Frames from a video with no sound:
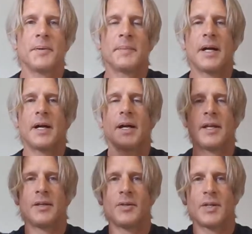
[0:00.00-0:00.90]

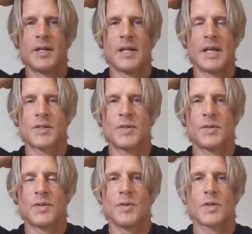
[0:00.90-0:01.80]
mind, connection
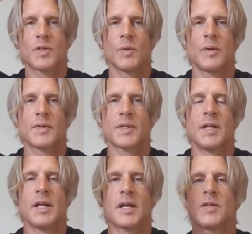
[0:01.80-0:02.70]
to source,
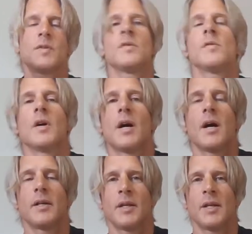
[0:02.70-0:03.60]
connection to
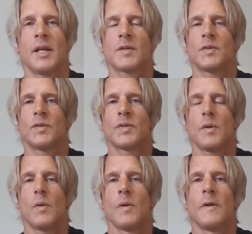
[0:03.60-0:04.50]
God, connection
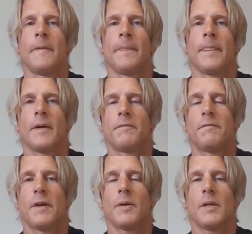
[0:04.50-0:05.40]
to a
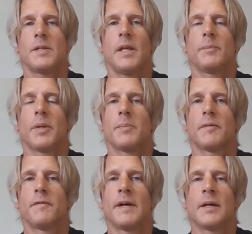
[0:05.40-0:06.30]
very deeply
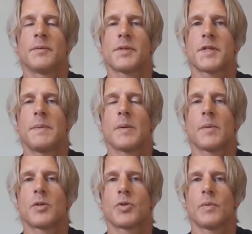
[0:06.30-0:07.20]
profound
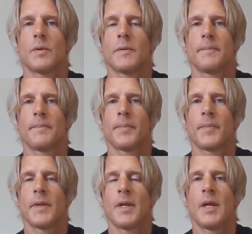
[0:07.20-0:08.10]
spiritual.
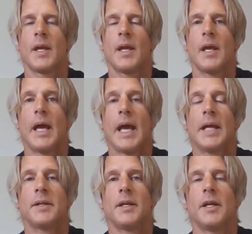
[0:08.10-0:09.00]

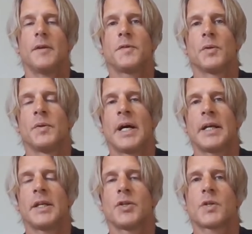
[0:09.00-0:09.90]
And if you're
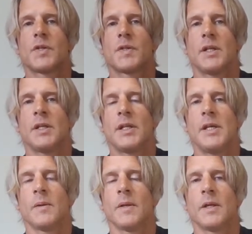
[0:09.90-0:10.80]
not interested in
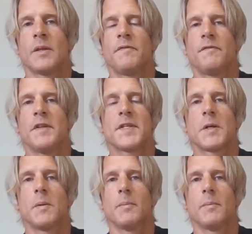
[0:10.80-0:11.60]
healing the physical